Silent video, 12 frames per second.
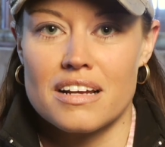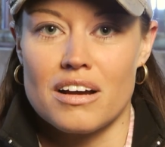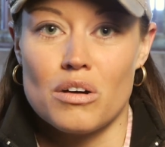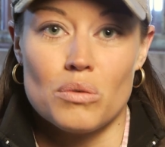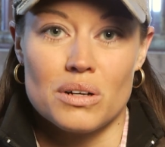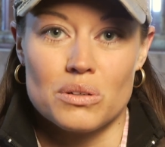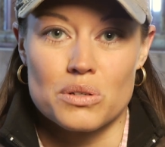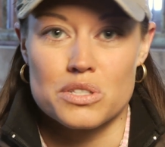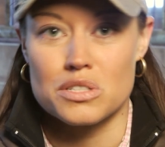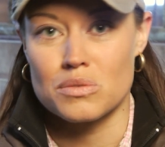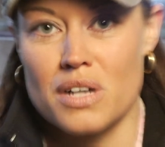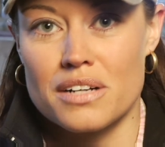how well horse
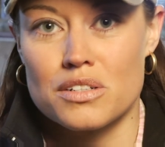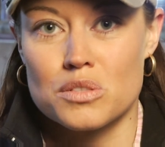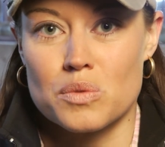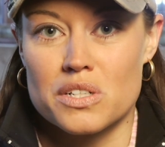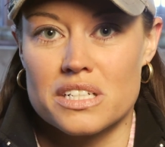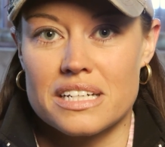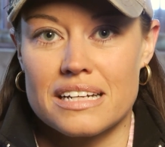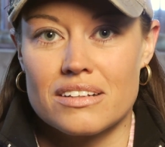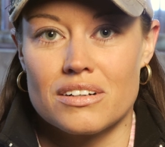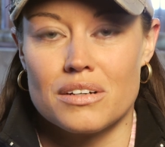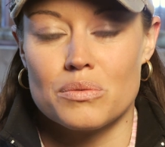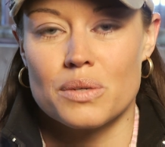and riders work
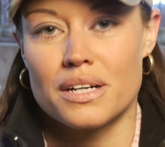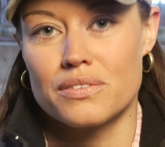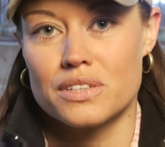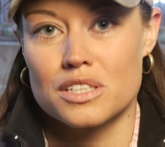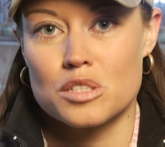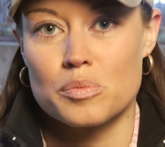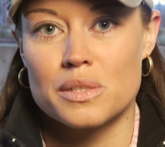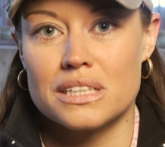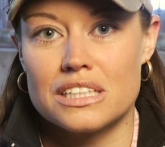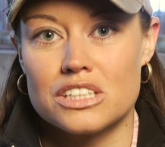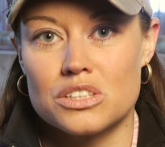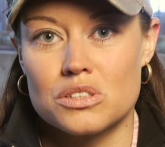together at whatever discipline
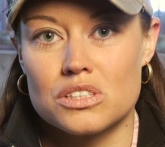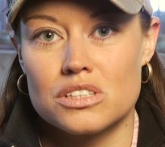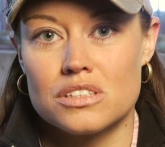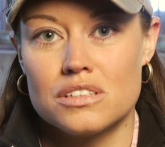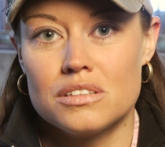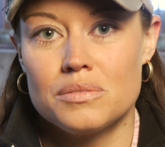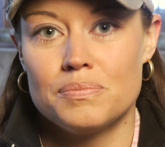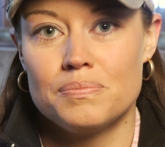they choose to do.